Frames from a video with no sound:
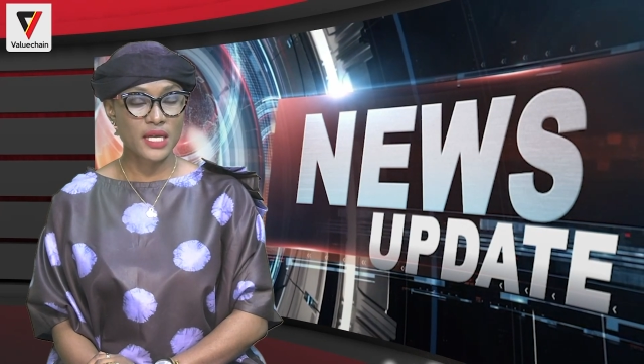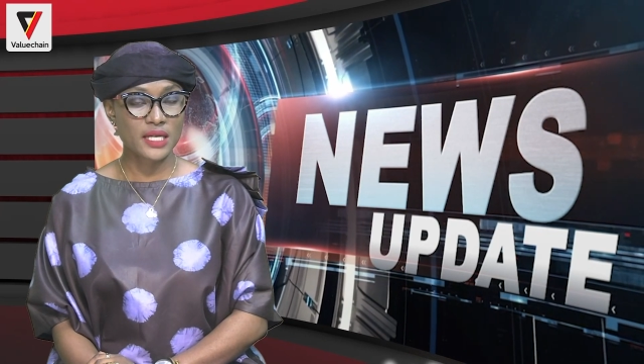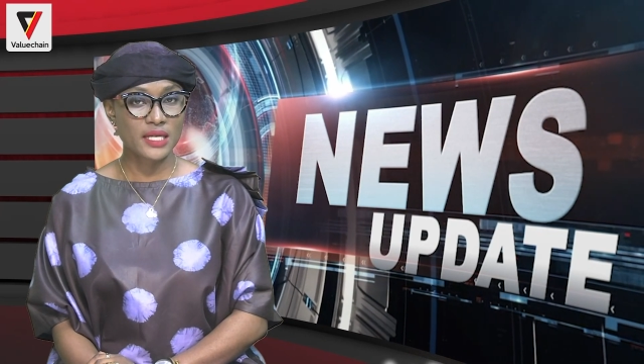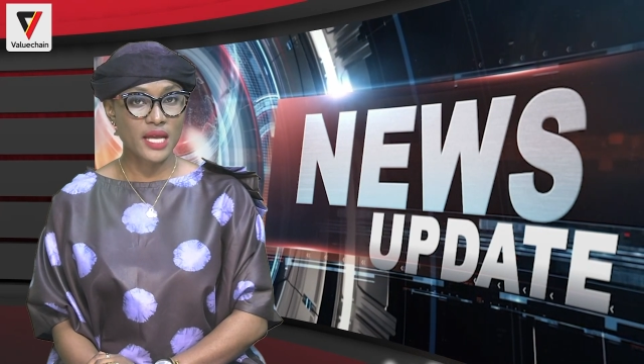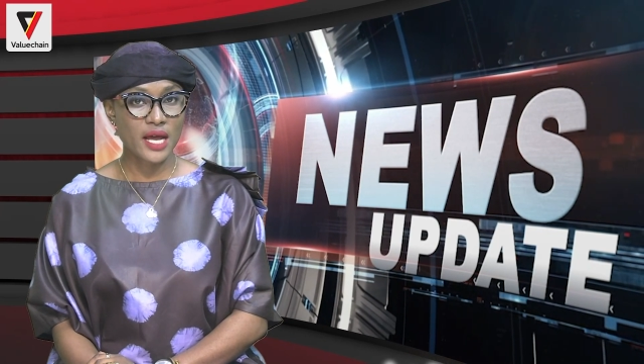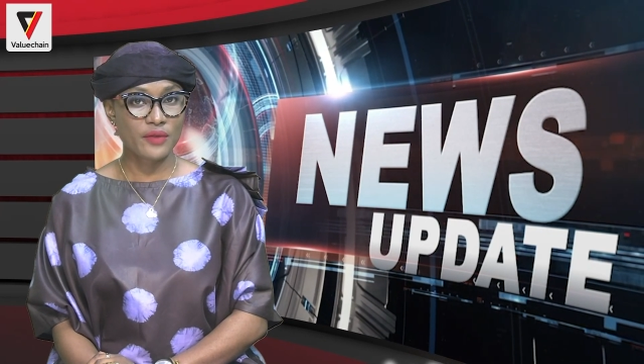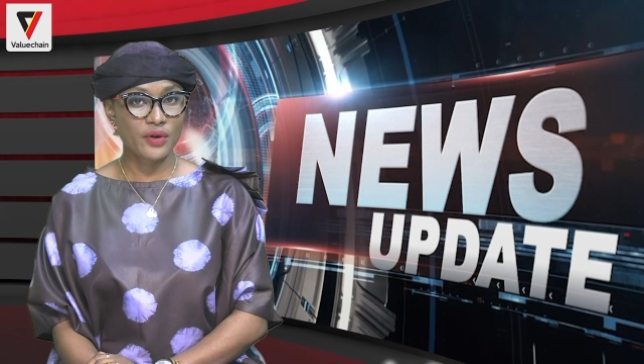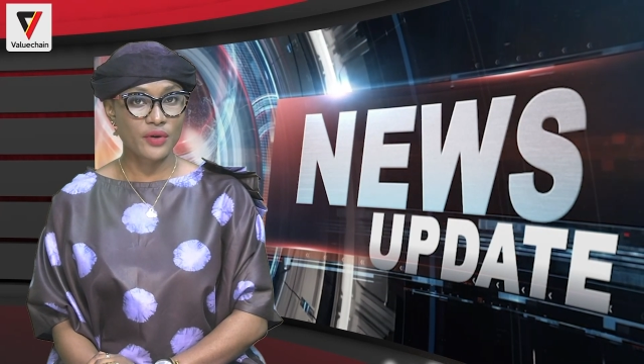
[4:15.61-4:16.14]

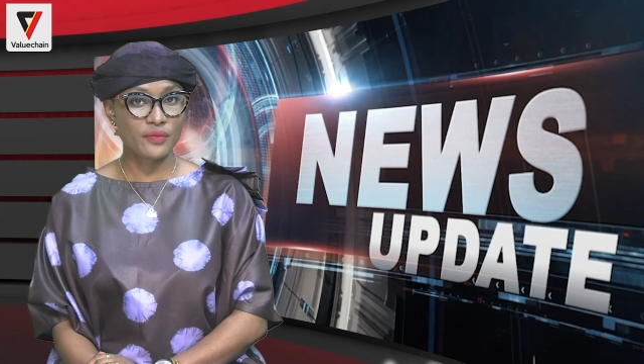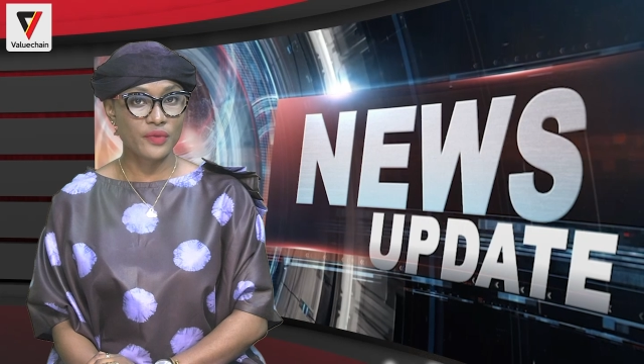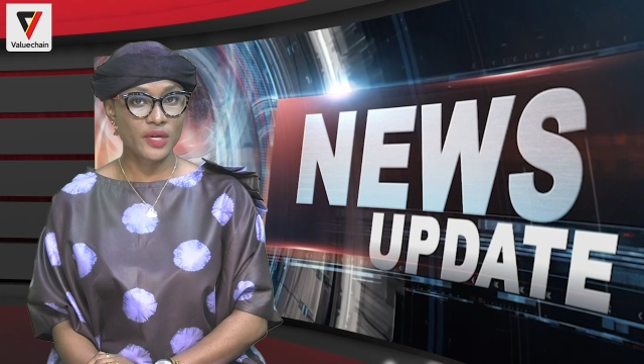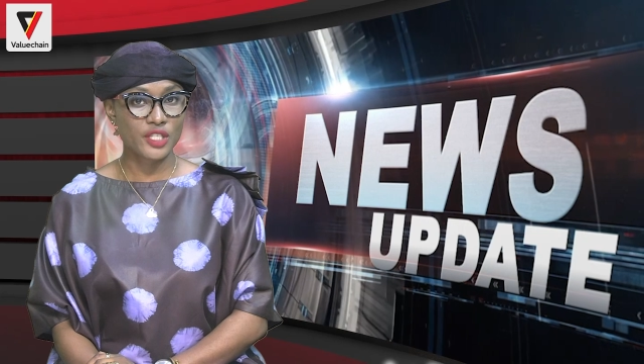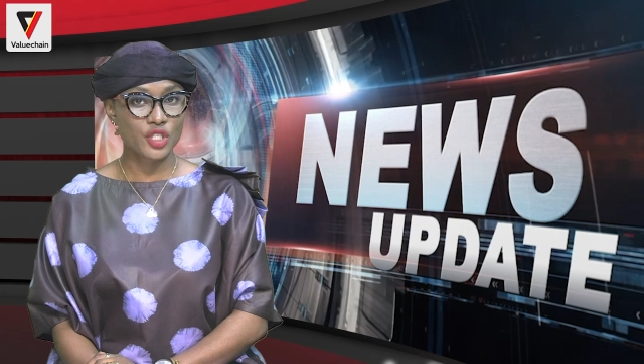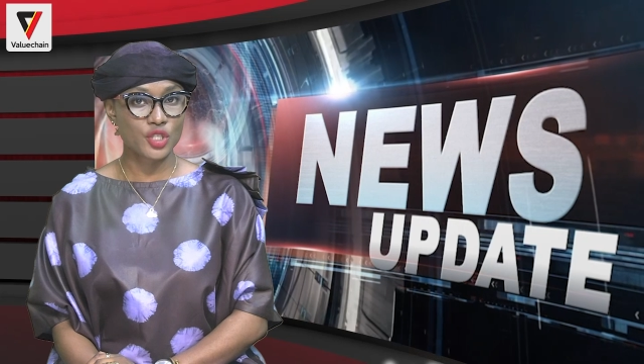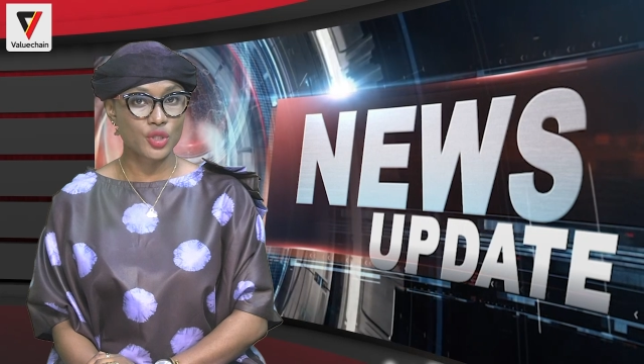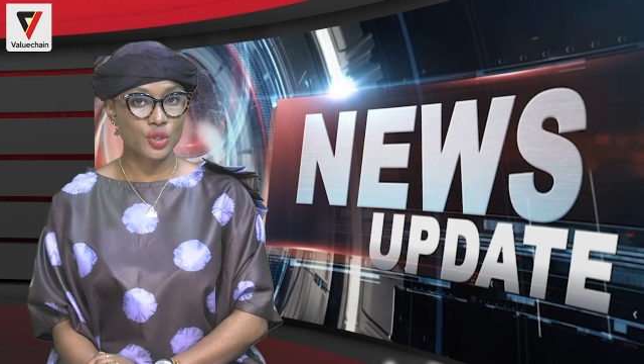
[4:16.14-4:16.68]
in naira
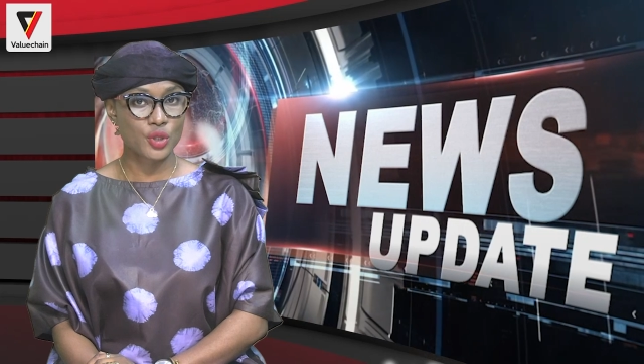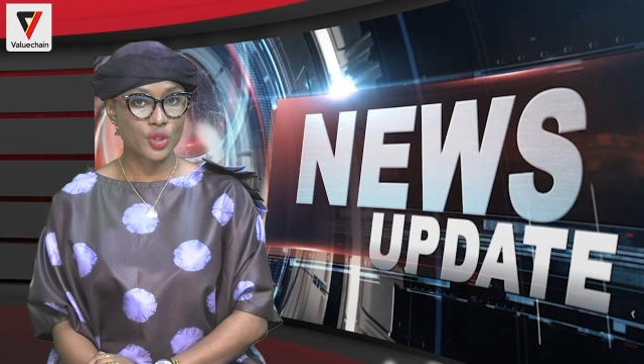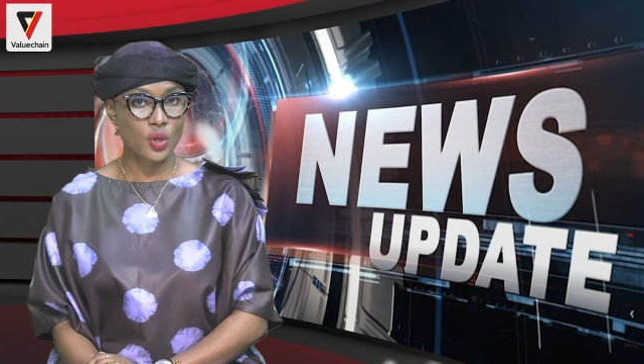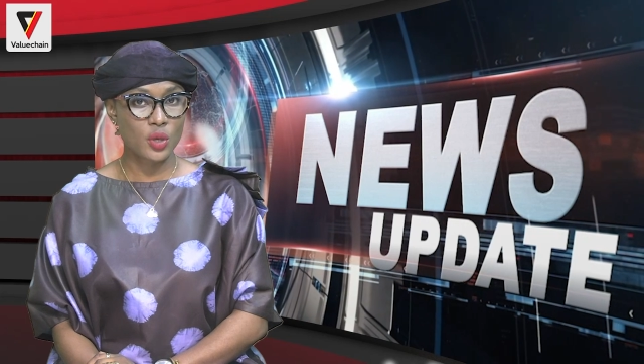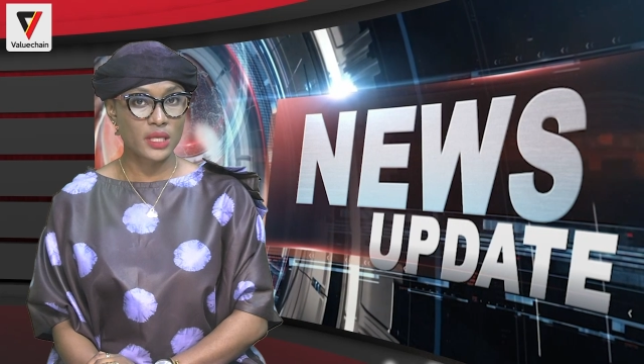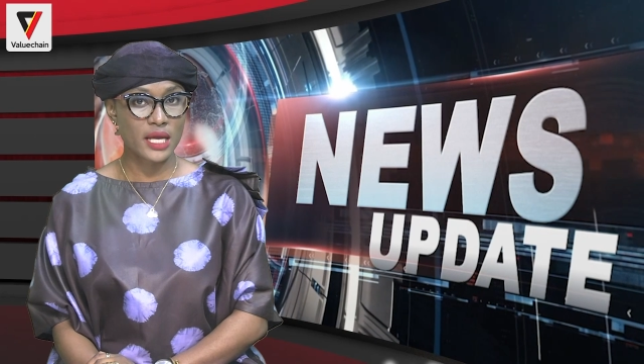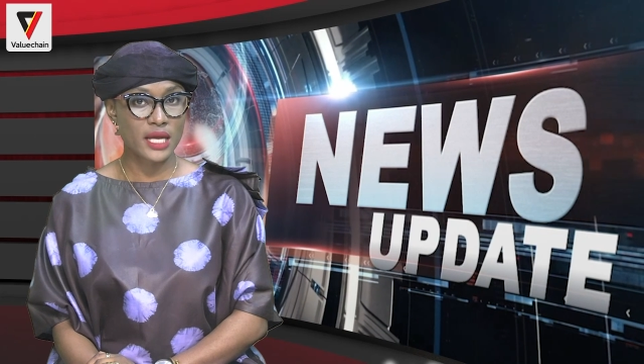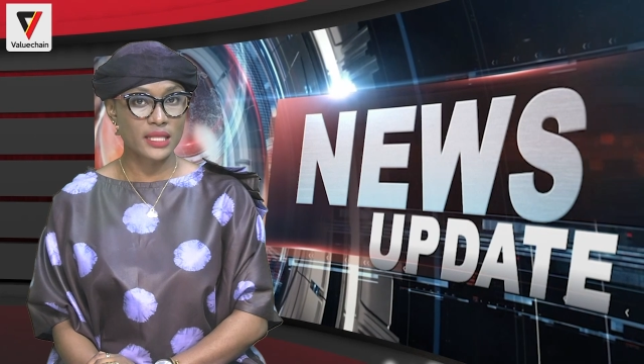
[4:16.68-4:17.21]
rate to
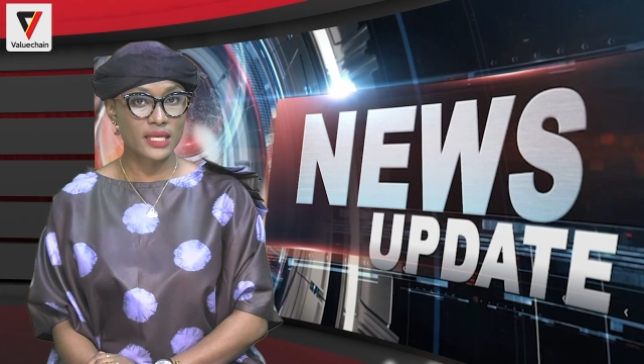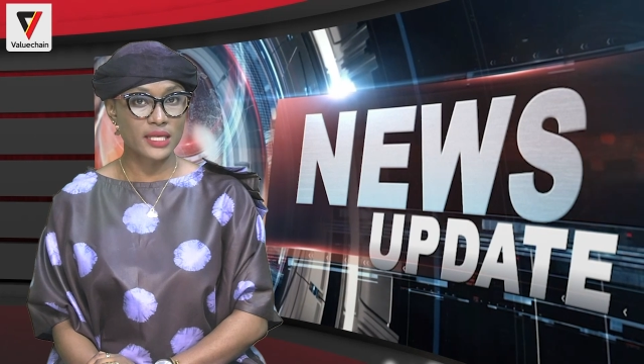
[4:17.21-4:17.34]
dollar,